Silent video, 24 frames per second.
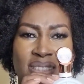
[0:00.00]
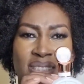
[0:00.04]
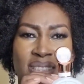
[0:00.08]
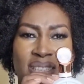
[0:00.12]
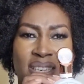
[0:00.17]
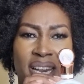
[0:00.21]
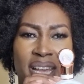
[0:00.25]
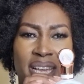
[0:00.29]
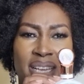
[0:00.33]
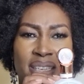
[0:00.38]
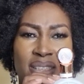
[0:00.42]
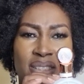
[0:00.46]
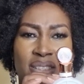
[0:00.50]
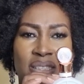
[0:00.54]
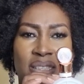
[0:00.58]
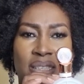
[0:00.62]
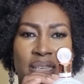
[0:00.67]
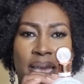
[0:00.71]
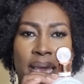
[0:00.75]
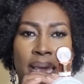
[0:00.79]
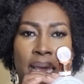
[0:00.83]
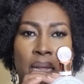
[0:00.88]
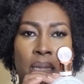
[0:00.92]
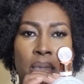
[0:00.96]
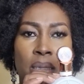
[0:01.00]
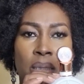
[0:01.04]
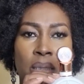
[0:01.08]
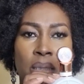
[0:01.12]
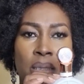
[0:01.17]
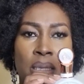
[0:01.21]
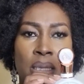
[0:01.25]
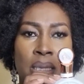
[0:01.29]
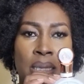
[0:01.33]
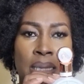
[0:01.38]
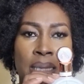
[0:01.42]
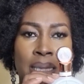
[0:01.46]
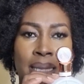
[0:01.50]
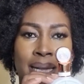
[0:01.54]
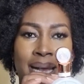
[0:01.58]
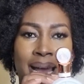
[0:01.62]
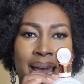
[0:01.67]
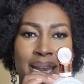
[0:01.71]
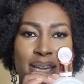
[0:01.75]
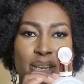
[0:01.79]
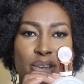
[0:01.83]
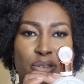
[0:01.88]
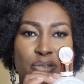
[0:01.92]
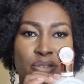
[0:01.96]
like scale
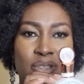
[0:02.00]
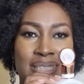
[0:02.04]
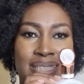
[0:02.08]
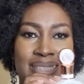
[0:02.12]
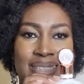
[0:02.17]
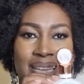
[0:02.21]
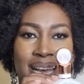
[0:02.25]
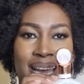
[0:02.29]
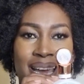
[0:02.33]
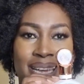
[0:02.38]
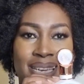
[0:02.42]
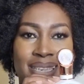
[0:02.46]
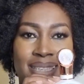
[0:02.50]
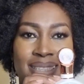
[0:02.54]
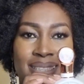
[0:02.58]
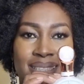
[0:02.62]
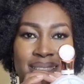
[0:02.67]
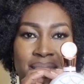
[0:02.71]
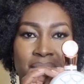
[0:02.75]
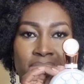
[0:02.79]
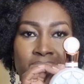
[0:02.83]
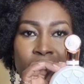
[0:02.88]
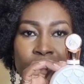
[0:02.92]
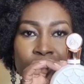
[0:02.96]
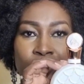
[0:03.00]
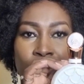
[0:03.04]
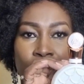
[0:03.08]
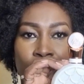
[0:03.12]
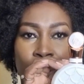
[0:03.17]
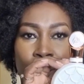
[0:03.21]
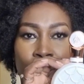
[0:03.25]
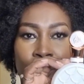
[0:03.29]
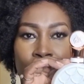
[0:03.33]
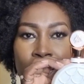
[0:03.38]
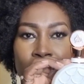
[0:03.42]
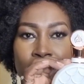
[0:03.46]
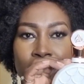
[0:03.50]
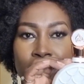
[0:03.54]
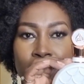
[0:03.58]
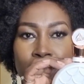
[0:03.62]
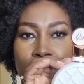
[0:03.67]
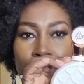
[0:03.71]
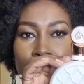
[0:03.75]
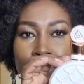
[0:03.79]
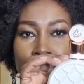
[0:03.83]
kind of design. All right.